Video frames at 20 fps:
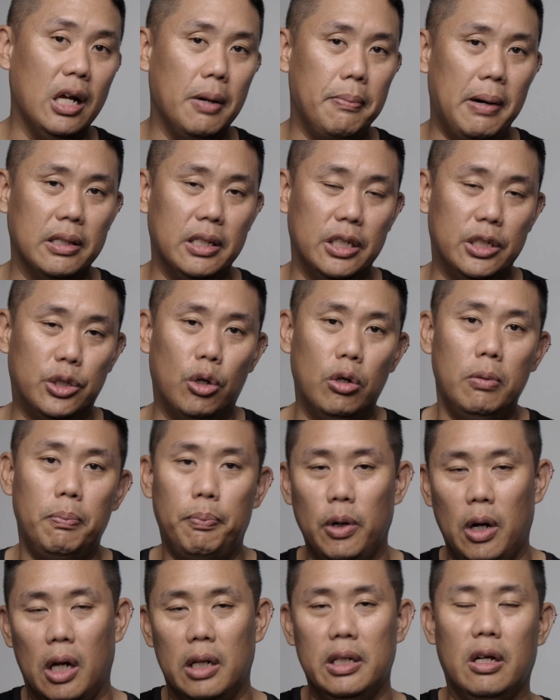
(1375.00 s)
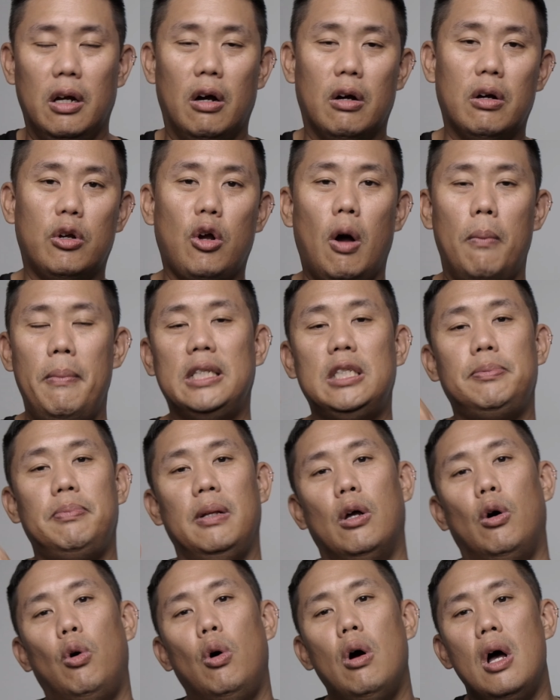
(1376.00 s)
Think about the drone, put on the comments
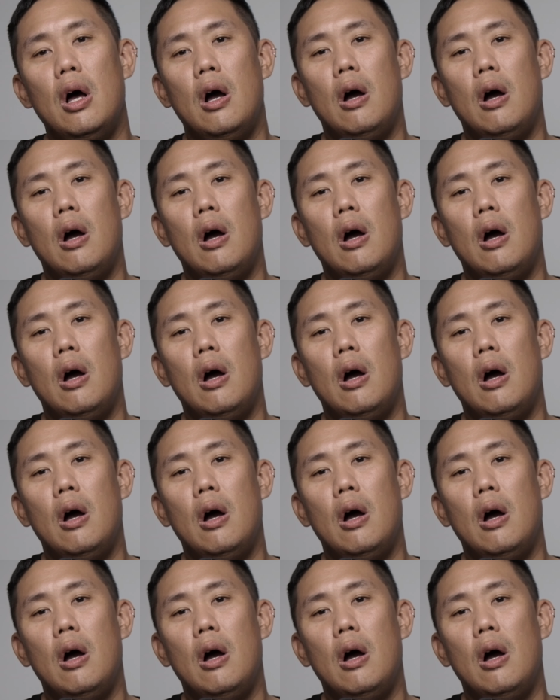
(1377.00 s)
below,